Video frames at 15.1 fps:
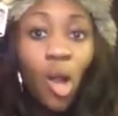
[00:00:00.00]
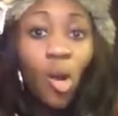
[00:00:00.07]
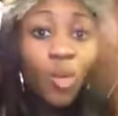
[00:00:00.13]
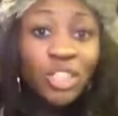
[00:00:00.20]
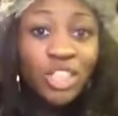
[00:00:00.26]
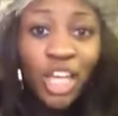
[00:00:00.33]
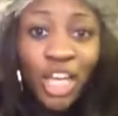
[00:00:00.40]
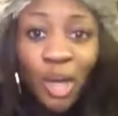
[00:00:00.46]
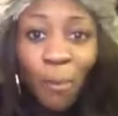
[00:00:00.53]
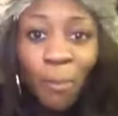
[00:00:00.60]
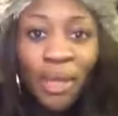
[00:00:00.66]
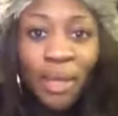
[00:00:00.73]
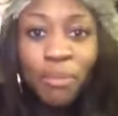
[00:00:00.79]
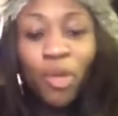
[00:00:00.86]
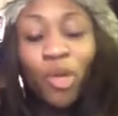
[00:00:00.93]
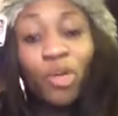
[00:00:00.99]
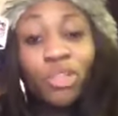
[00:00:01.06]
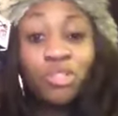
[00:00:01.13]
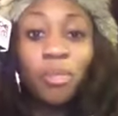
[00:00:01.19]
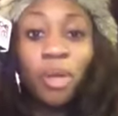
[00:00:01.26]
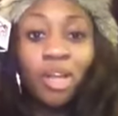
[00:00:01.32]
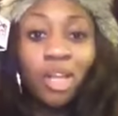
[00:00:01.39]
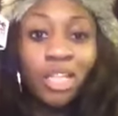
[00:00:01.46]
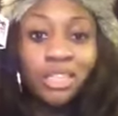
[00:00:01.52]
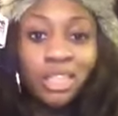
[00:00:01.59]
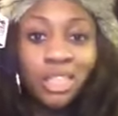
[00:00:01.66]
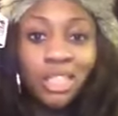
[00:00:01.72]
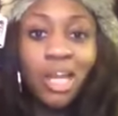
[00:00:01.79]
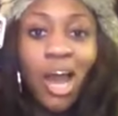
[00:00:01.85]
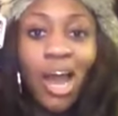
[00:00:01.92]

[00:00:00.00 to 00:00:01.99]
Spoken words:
What's going on, people? It's Remel London.